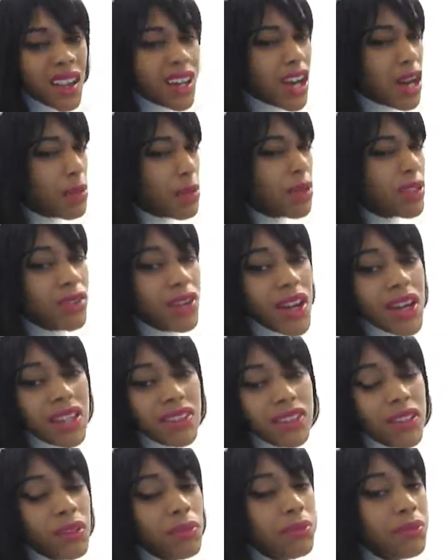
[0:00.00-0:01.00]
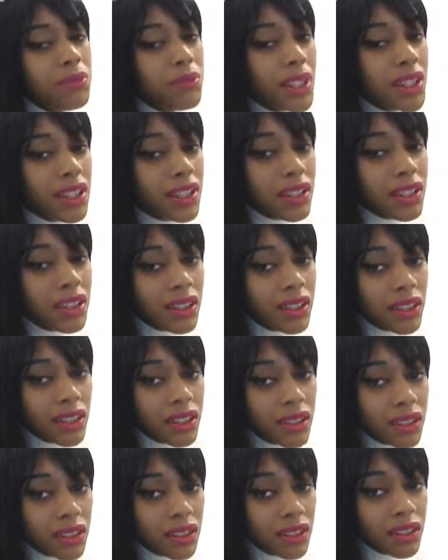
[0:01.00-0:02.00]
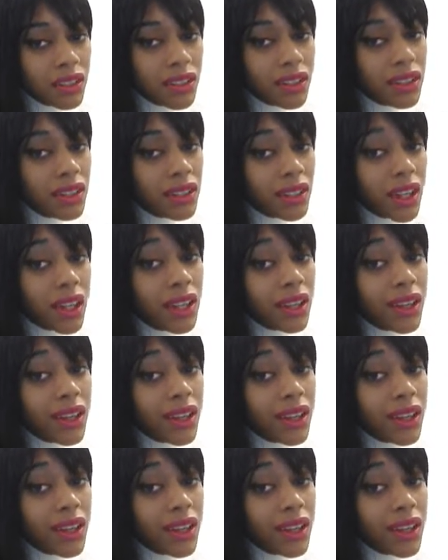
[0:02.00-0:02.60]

come and rescue me.